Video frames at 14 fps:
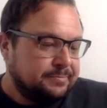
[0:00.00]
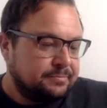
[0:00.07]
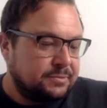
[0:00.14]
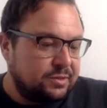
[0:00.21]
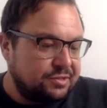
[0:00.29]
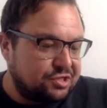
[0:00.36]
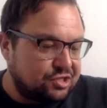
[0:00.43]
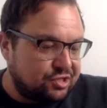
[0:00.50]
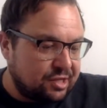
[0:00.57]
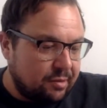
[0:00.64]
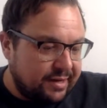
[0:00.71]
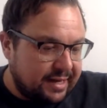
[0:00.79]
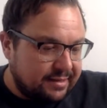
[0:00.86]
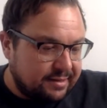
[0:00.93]
And it's
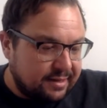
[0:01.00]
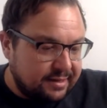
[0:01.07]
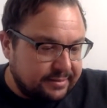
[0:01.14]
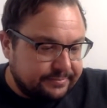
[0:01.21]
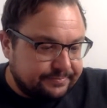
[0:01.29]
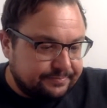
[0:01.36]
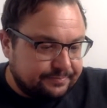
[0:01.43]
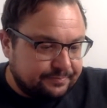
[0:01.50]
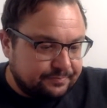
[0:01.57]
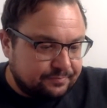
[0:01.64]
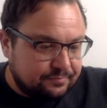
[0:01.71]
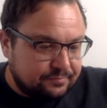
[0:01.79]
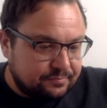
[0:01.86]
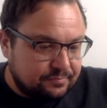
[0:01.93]
snowing that day.
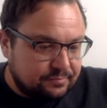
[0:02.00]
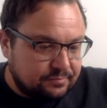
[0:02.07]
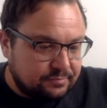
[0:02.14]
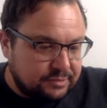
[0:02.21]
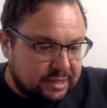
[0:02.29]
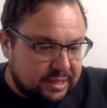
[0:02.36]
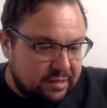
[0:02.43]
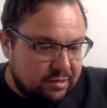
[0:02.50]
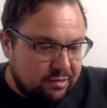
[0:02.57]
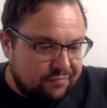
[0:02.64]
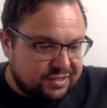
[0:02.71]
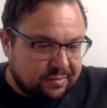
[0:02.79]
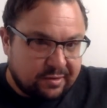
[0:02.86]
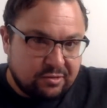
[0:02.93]
I know a lot for
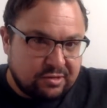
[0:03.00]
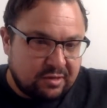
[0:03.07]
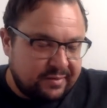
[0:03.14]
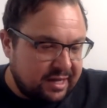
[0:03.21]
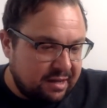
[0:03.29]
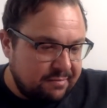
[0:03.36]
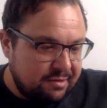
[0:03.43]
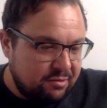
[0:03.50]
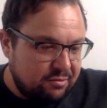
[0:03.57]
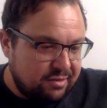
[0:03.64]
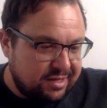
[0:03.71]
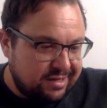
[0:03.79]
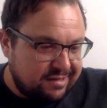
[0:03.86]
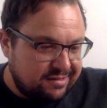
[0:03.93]
someone who's only been going Millwall
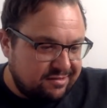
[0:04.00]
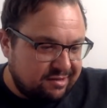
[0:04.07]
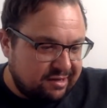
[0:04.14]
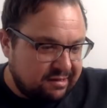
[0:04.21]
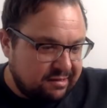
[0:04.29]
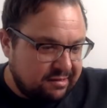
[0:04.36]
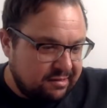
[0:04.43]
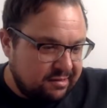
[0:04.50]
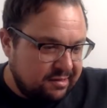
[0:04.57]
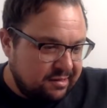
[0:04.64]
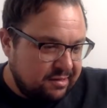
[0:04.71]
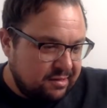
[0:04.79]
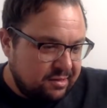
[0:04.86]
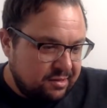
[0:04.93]
a year, don't I?
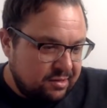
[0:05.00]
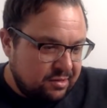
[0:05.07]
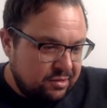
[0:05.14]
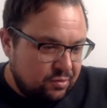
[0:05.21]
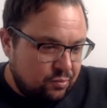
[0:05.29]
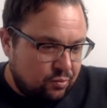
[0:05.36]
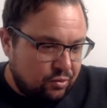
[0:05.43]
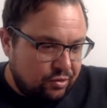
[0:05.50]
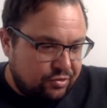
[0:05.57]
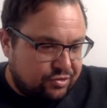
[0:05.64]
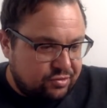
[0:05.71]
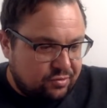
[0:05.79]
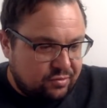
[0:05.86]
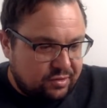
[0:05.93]
Wood
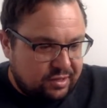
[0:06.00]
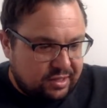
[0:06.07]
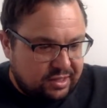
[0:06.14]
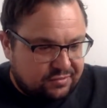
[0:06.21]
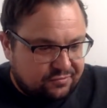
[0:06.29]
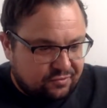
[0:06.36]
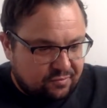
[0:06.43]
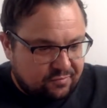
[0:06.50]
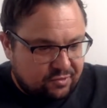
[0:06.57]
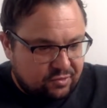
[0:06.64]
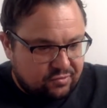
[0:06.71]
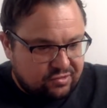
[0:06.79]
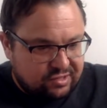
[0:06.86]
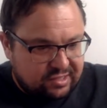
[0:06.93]
is from
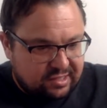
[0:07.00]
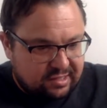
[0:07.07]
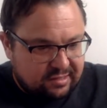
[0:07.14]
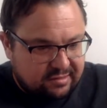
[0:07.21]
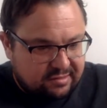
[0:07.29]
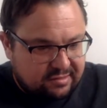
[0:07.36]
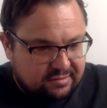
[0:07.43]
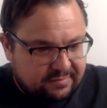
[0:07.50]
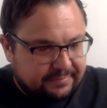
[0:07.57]
New Zealand.